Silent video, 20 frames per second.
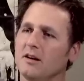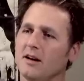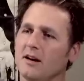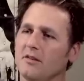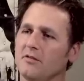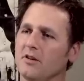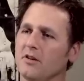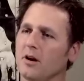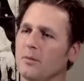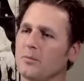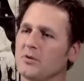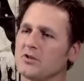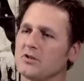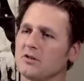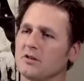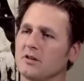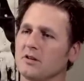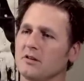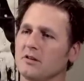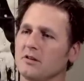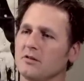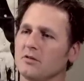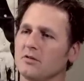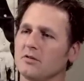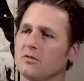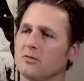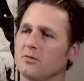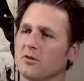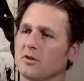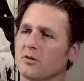have the opportunity to
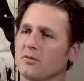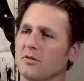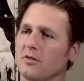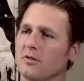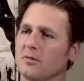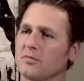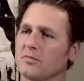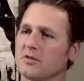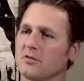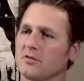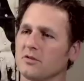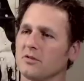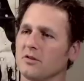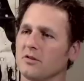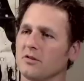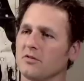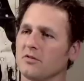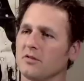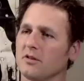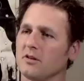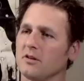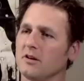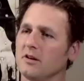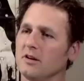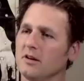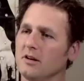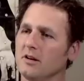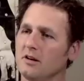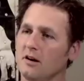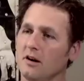work with him so closely
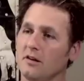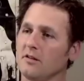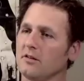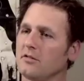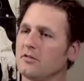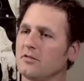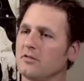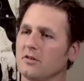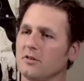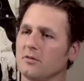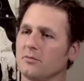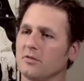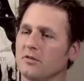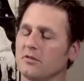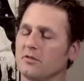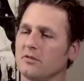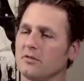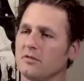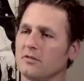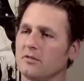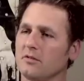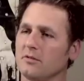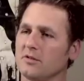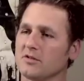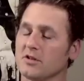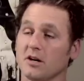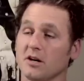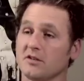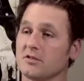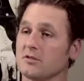on this film
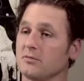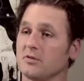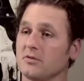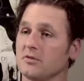was awesome.